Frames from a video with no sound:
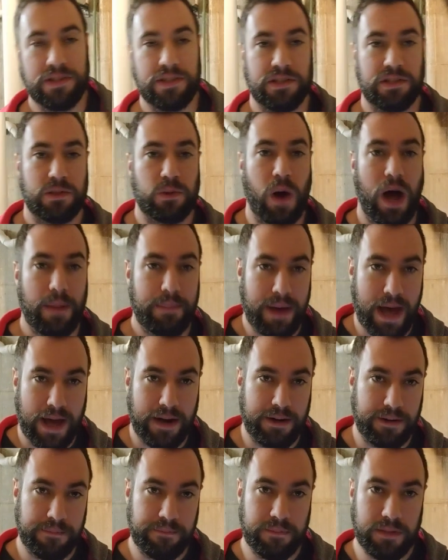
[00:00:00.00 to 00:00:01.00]
it's a squat
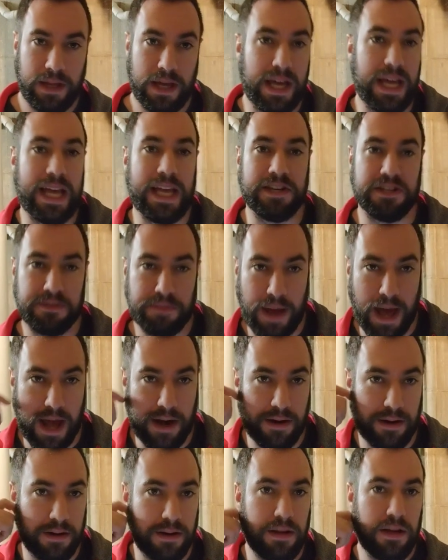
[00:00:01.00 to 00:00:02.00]
pattern, a hinge
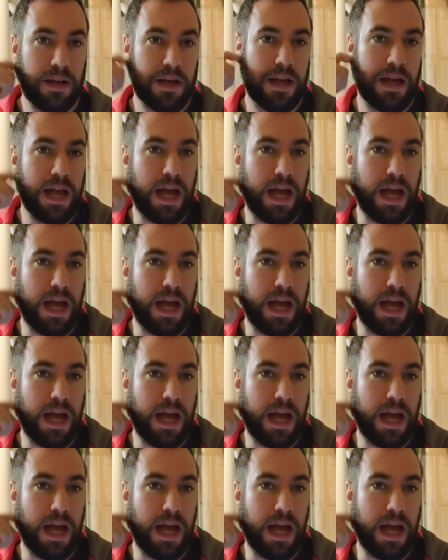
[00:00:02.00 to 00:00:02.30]
pattern,